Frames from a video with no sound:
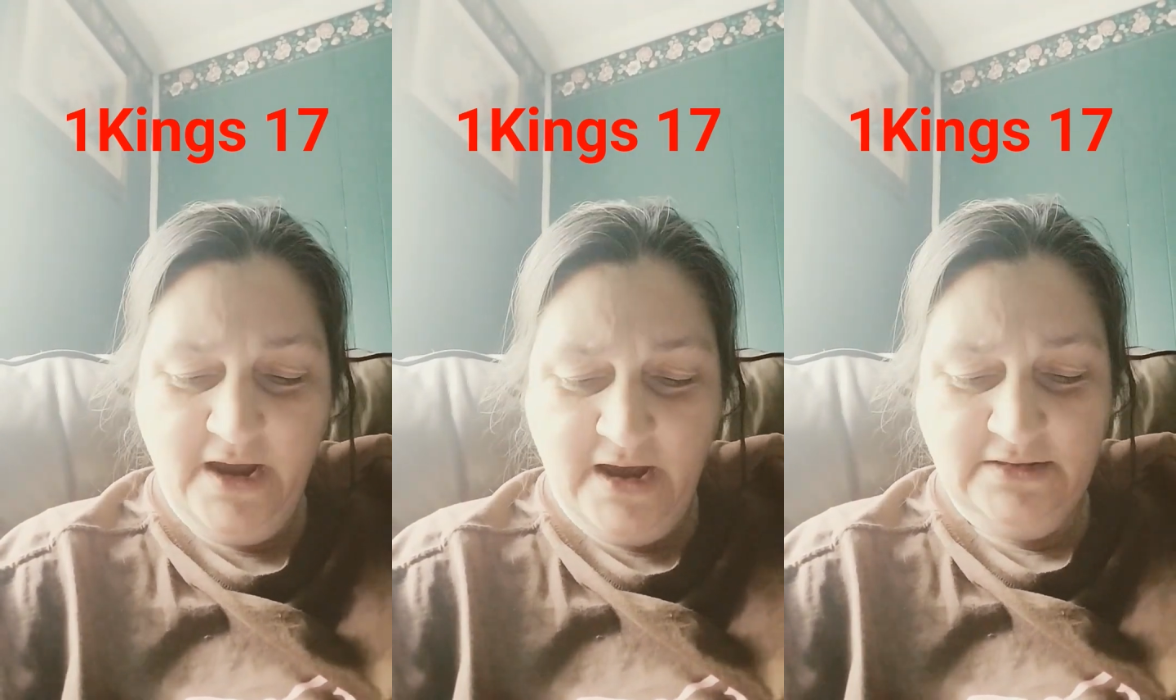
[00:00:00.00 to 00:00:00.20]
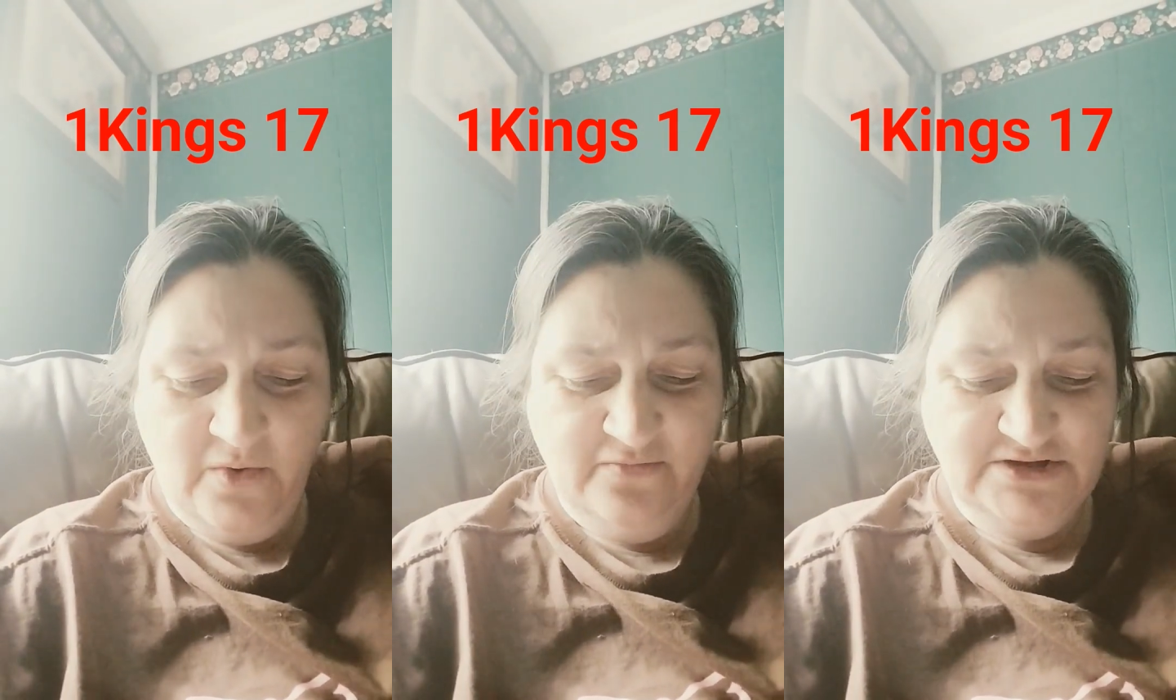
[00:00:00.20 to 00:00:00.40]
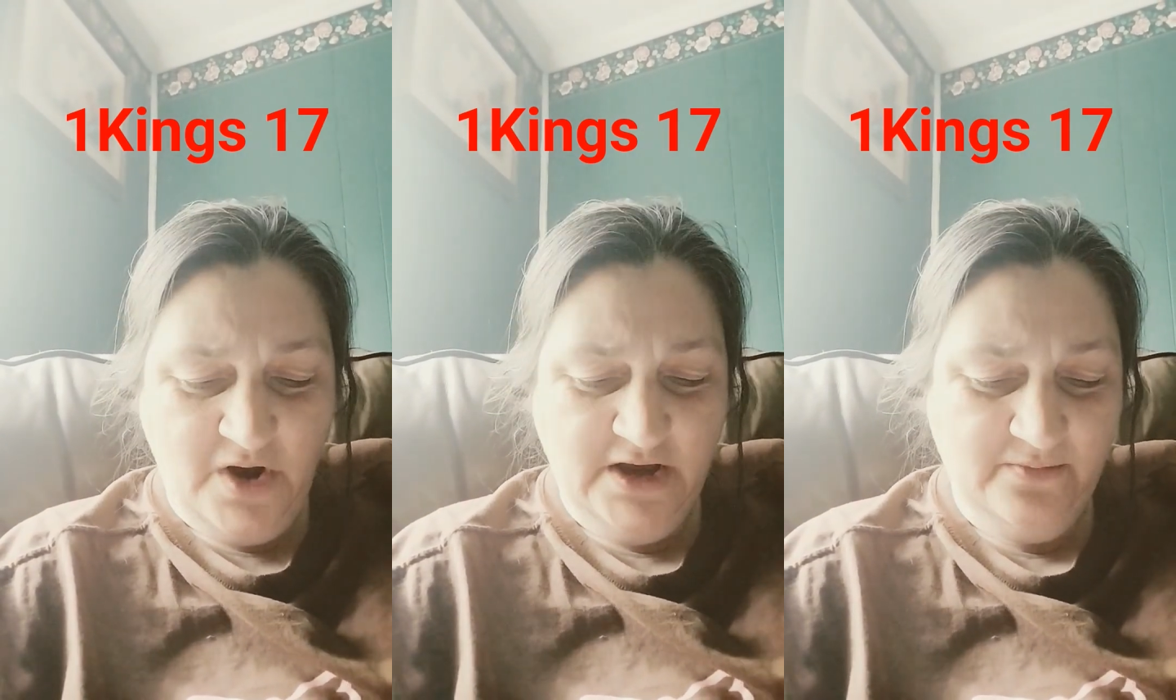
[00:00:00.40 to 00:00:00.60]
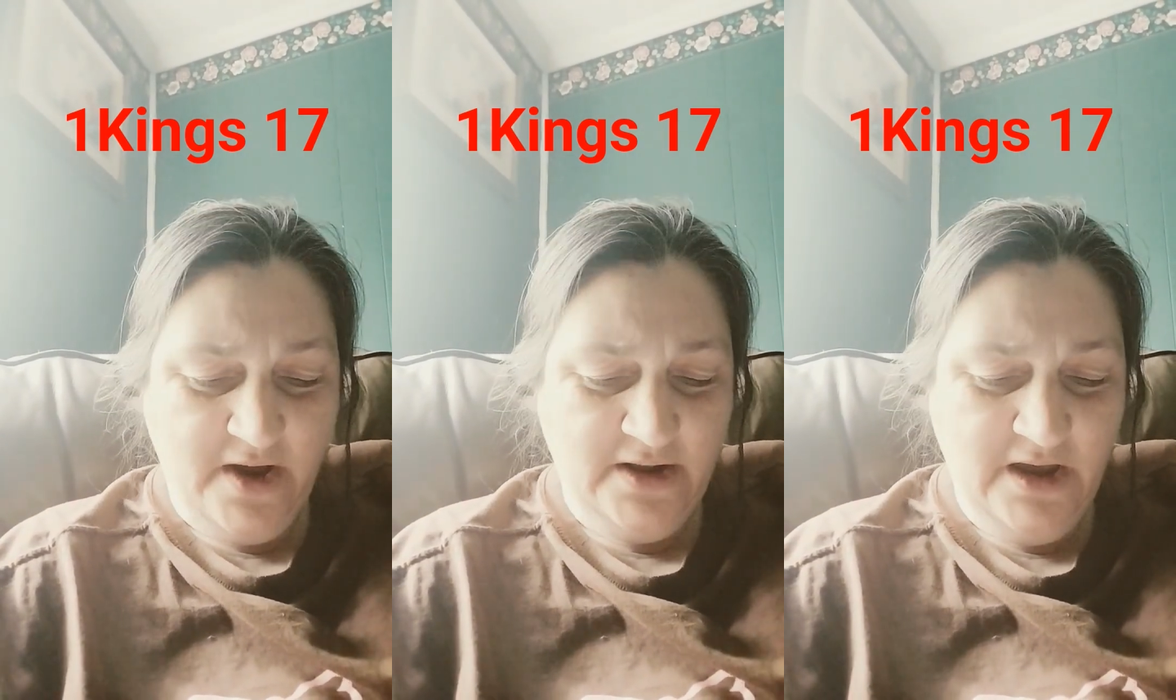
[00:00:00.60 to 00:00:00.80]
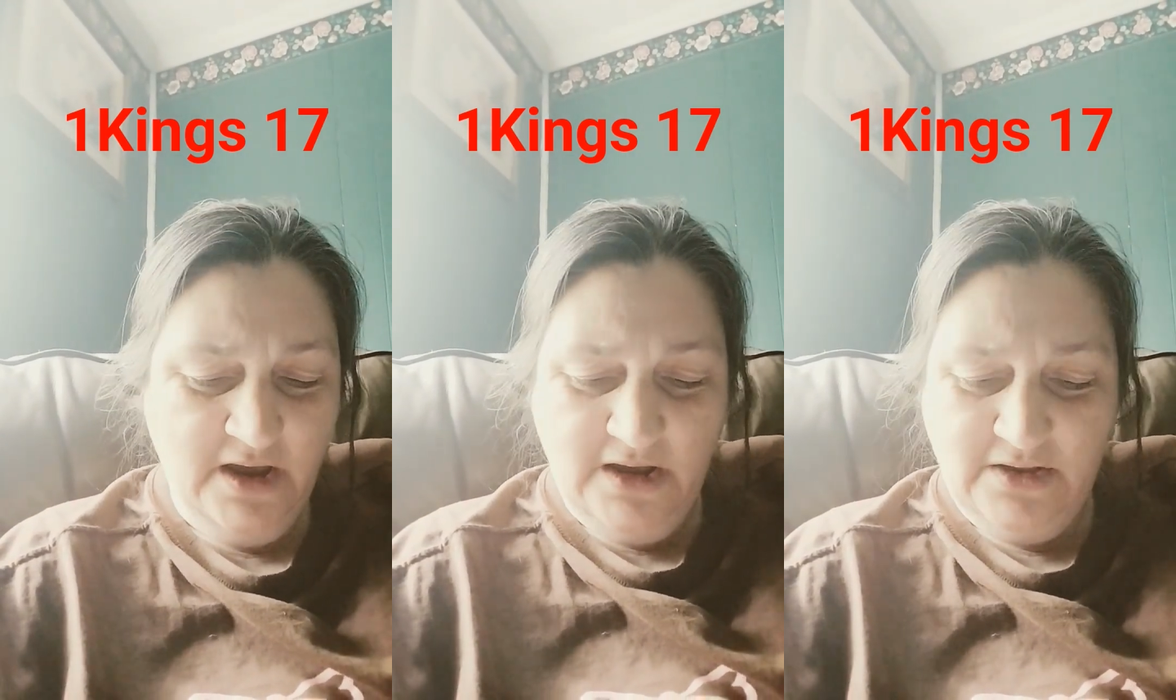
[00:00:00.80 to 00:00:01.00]
and the ravens brought him
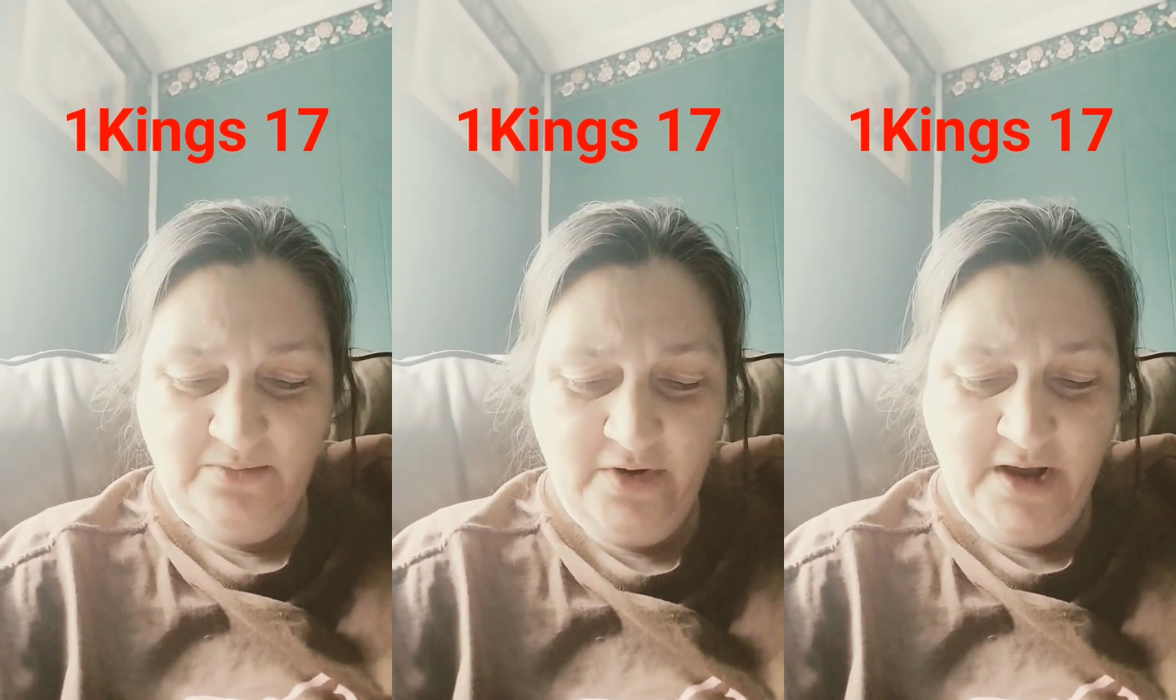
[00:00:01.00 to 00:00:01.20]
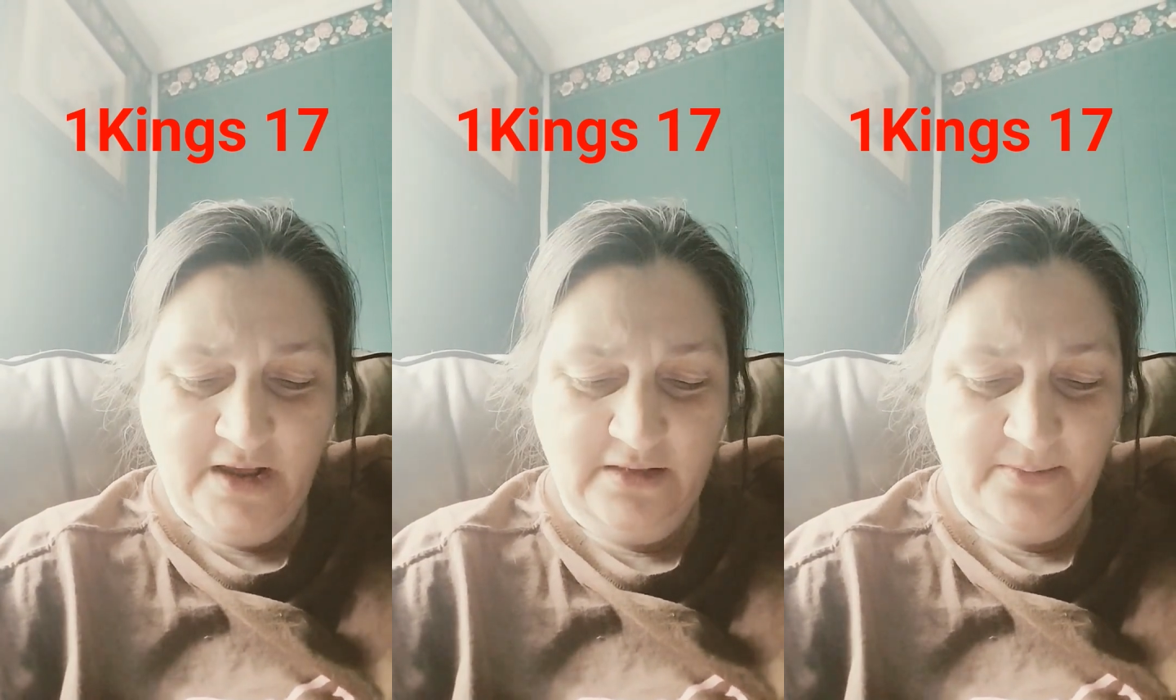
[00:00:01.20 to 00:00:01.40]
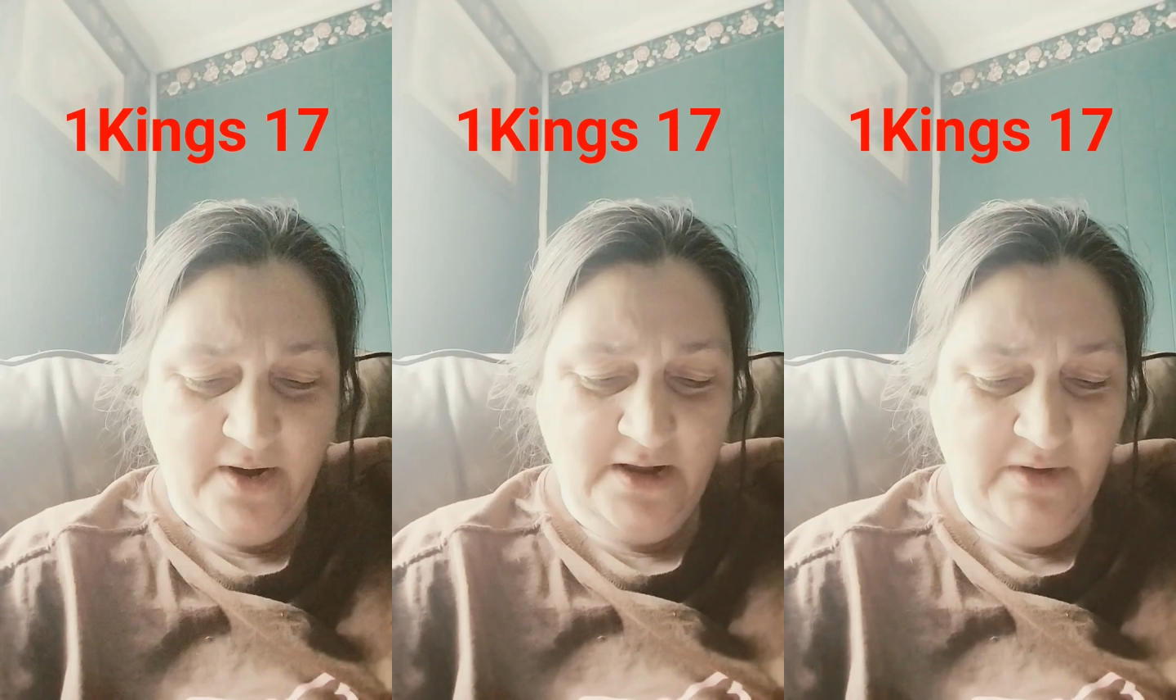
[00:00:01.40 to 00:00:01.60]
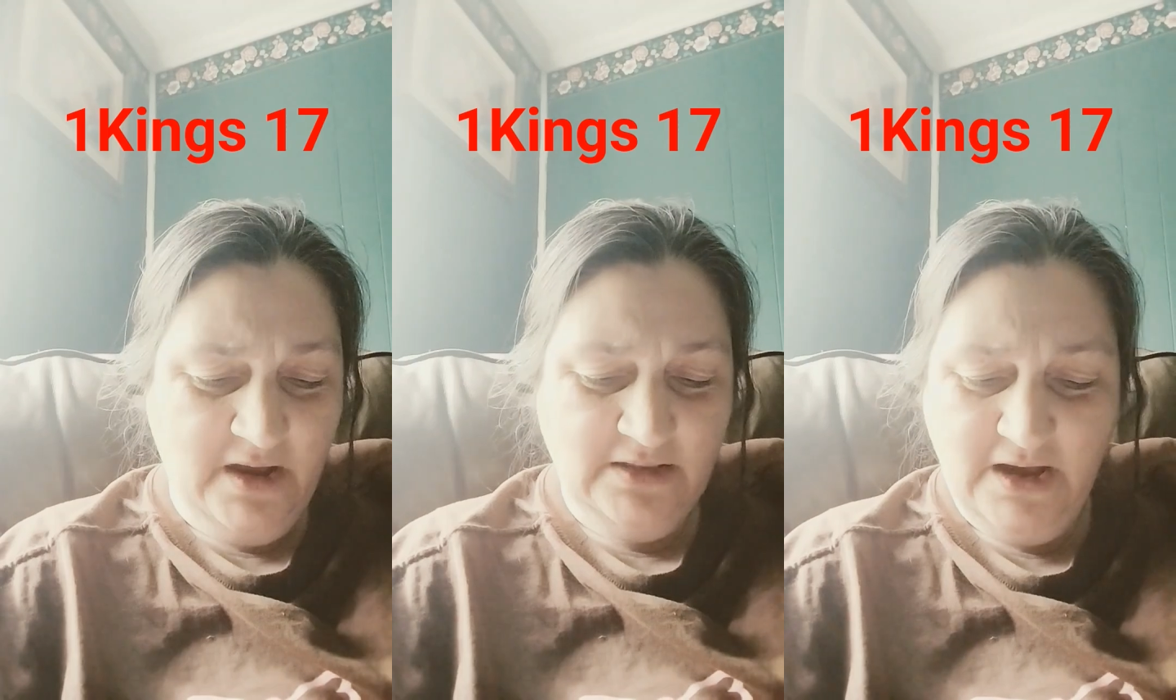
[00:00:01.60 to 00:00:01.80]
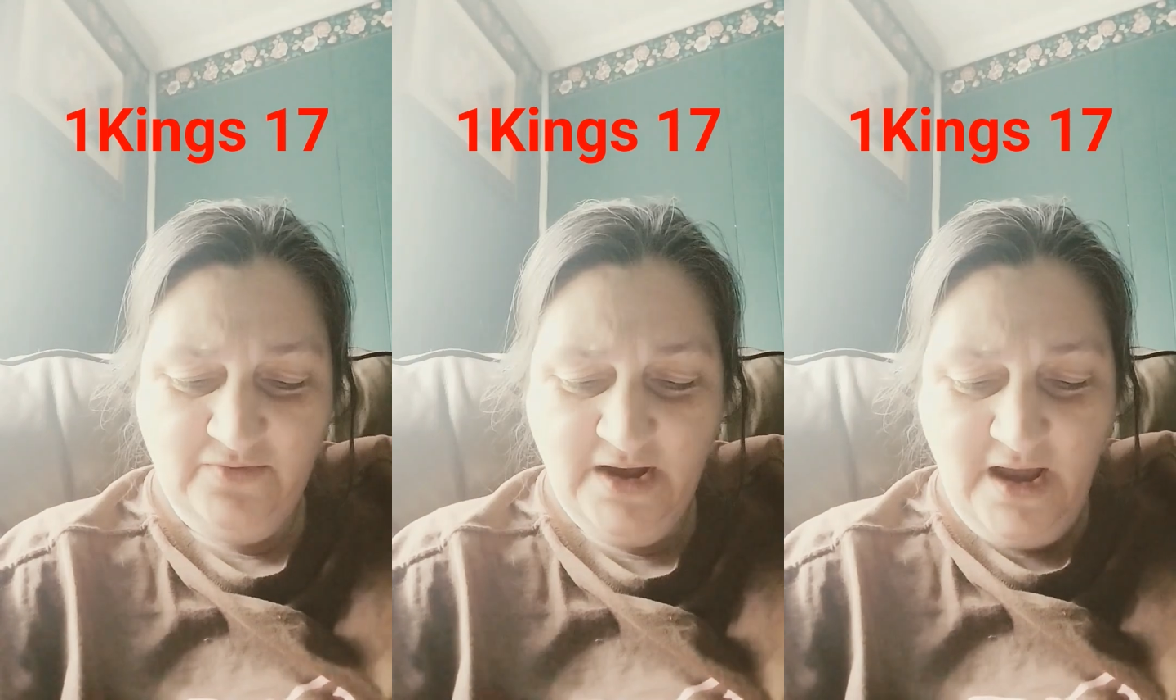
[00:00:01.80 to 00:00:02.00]
bread and meat in the morning, and the bread and
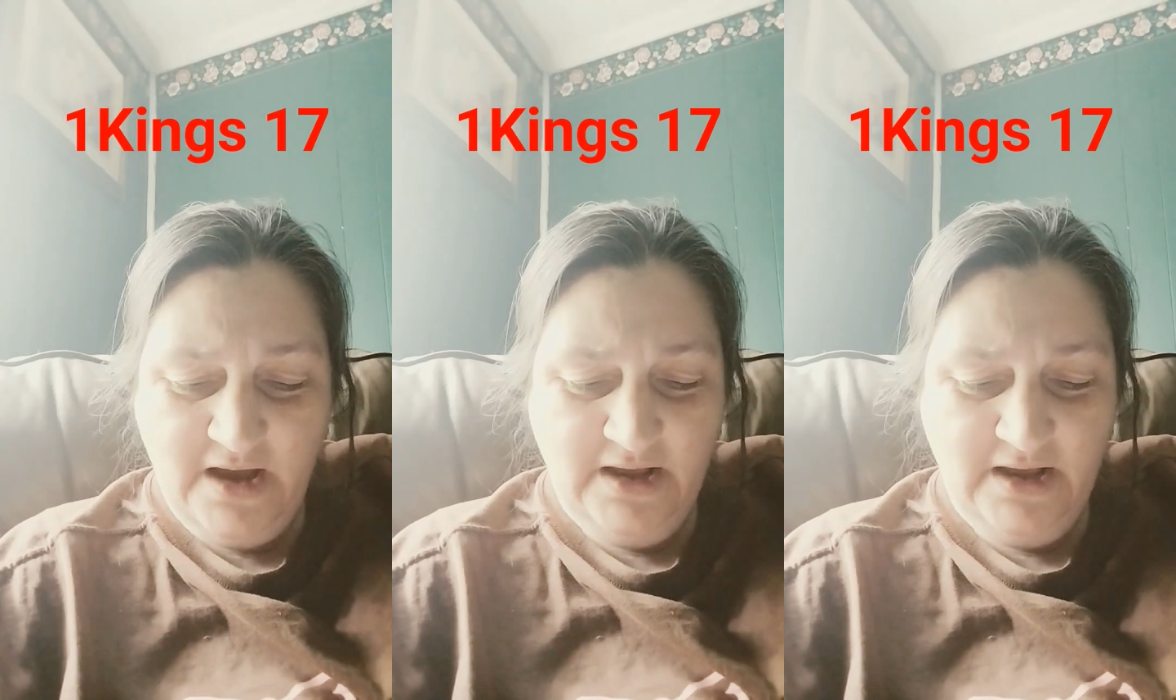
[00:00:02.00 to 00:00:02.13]
meat in the evening,